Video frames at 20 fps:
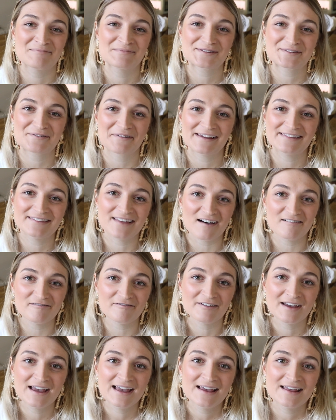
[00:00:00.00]
so I
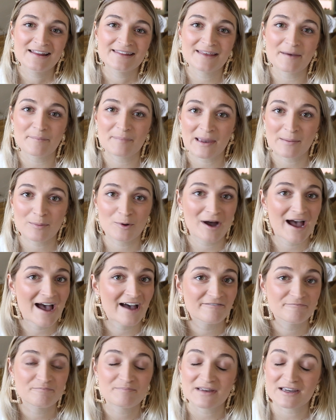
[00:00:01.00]
love that people
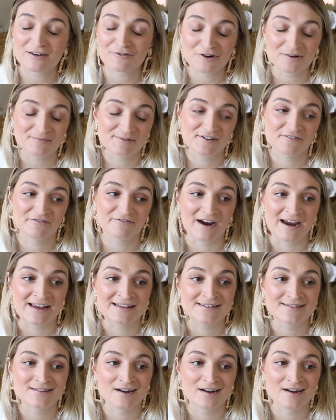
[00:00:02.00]
have big groups of friends,